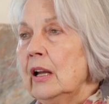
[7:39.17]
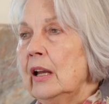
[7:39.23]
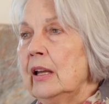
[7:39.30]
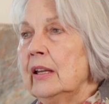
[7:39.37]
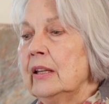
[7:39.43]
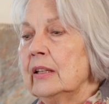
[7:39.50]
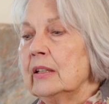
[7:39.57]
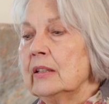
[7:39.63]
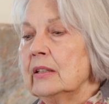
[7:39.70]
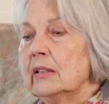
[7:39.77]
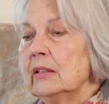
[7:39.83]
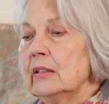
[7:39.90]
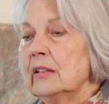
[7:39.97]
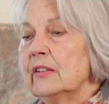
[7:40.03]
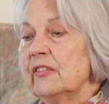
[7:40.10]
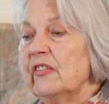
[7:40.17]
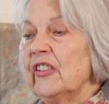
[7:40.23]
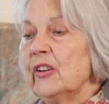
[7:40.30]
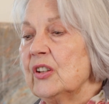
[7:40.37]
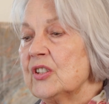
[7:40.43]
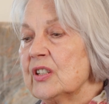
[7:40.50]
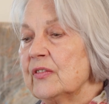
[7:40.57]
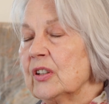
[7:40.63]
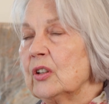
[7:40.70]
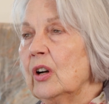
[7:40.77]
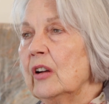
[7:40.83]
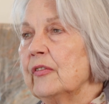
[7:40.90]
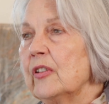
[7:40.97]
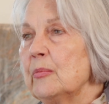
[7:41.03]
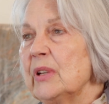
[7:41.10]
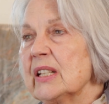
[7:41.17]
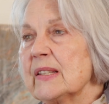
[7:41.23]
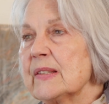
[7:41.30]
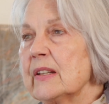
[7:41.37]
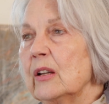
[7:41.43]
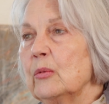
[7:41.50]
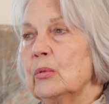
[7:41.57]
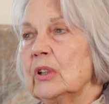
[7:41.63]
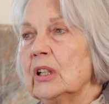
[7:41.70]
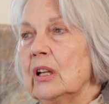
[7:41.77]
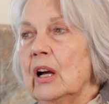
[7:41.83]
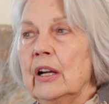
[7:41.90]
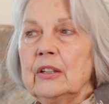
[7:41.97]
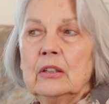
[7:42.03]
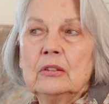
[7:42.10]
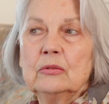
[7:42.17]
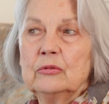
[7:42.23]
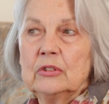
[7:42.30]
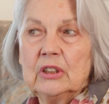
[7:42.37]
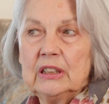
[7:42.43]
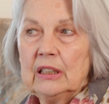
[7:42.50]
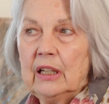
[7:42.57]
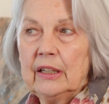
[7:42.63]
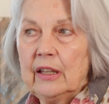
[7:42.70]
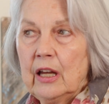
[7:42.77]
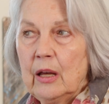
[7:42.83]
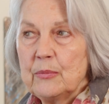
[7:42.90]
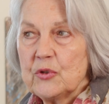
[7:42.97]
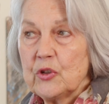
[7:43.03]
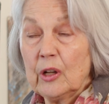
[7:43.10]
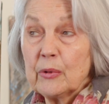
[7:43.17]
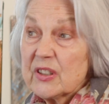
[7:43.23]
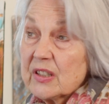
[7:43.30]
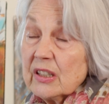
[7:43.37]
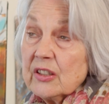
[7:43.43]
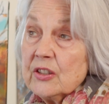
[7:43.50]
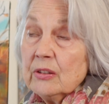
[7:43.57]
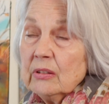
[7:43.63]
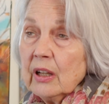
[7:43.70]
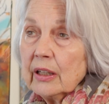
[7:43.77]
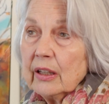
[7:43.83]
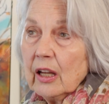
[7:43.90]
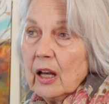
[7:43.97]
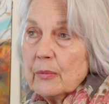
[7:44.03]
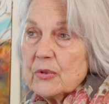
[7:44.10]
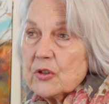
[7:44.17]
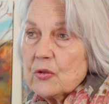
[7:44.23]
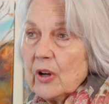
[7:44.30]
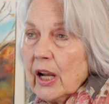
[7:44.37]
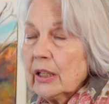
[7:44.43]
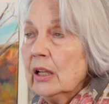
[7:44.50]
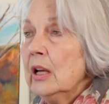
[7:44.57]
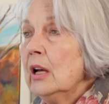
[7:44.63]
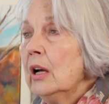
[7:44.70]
And it's very difficult for me to say, well, I don't really like abstract, because I do like abstract.